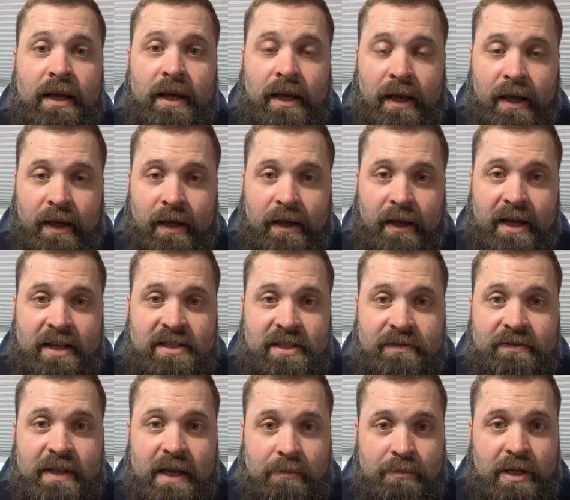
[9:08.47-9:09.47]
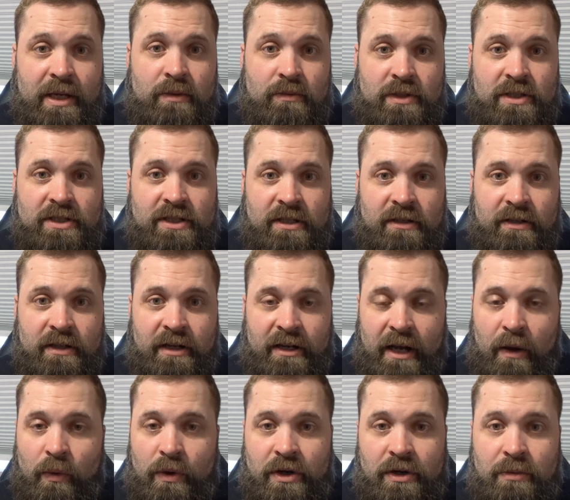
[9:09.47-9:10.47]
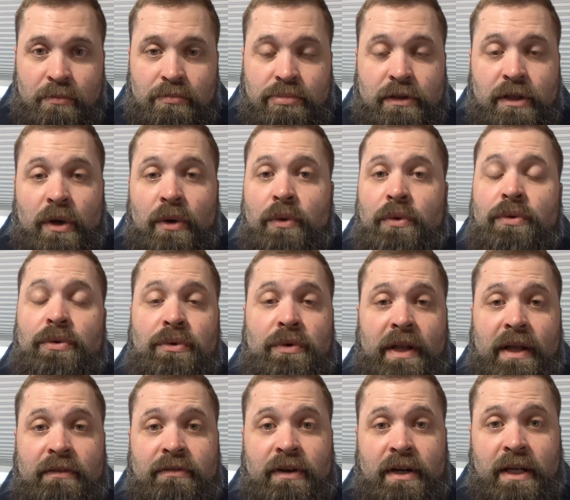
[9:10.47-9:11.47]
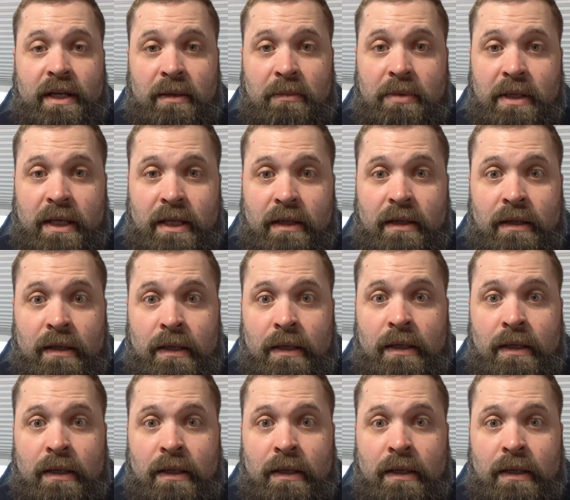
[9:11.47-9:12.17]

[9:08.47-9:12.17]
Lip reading: as if that pin was still there, and I wanted to blow through that fucking pin.